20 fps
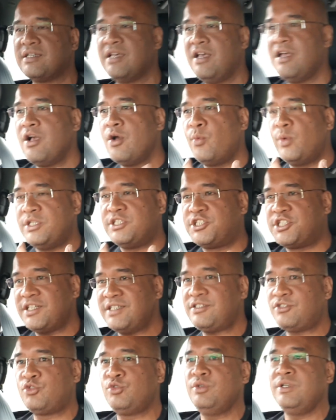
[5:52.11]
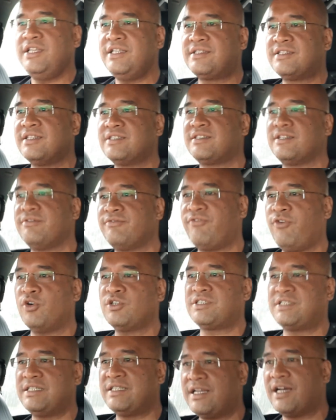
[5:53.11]
With just 2 liters and
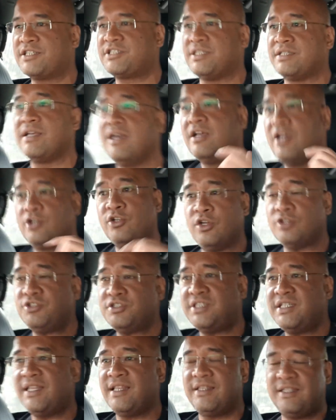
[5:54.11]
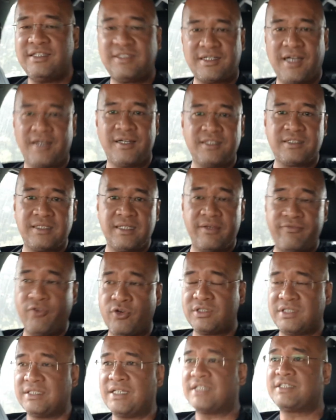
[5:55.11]
forced induction, not to say that this car doesn't have
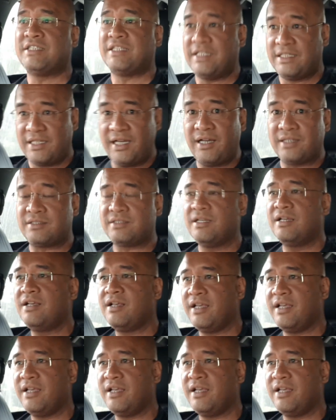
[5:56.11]
forced induction, it does.